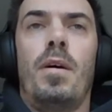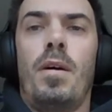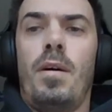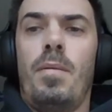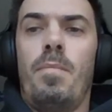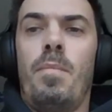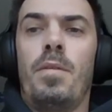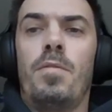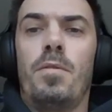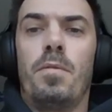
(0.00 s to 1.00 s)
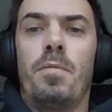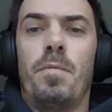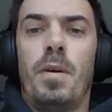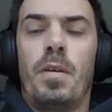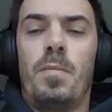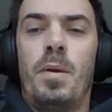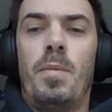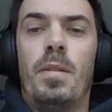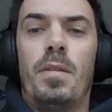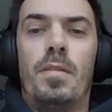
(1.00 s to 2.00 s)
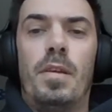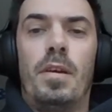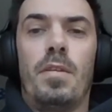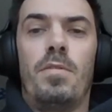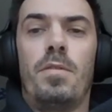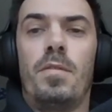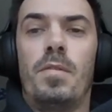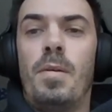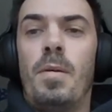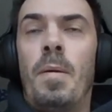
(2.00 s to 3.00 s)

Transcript: a bunch of experimental signatures.